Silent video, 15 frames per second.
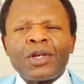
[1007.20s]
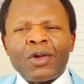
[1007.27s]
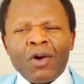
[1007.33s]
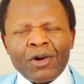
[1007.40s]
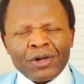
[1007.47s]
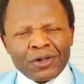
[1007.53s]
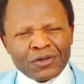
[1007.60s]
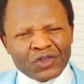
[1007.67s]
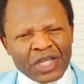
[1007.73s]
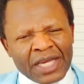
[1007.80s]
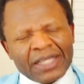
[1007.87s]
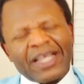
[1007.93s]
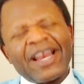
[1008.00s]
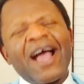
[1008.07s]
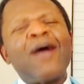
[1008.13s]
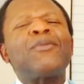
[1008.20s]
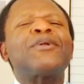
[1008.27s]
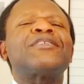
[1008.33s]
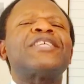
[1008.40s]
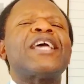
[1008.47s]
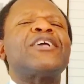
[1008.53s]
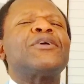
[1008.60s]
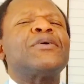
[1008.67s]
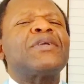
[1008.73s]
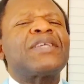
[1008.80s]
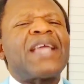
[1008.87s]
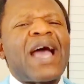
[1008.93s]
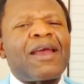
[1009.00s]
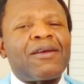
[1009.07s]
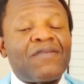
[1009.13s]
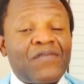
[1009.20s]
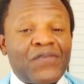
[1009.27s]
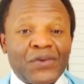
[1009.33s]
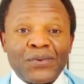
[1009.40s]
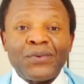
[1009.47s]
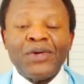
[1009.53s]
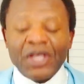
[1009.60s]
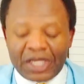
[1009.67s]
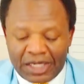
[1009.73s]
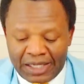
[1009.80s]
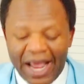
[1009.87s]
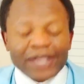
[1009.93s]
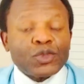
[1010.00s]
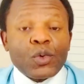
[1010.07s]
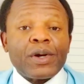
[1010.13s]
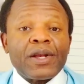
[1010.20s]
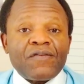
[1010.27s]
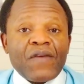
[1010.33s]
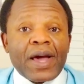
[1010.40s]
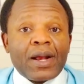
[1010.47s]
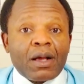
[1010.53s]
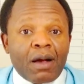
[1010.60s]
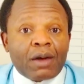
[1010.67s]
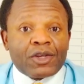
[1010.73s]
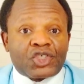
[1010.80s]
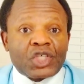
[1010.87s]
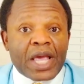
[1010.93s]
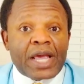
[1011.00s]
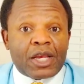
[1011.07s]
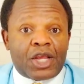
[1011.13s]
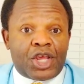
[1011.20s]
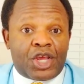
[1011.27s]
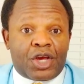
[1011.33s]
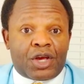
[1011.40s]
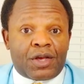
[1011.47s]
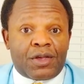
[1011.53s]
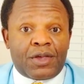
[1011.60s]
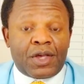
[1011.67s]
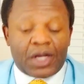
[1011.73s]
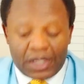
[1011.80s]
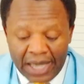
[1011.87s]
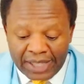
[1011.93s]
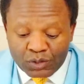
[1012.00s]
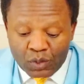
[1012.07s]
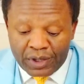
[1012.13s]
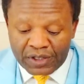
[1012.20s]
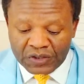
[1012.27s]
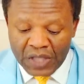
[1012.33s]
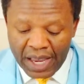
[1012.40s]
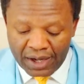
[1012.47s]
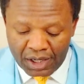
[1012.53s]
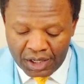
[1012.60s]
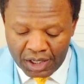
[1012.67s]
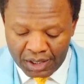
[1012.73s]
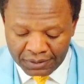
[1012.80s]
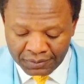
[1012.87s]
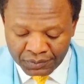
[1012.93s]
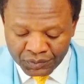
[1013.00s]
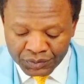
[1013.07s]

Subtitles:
Don't you think that I will take good care of you? That's what the Father God is saying here. That's what he's saying here.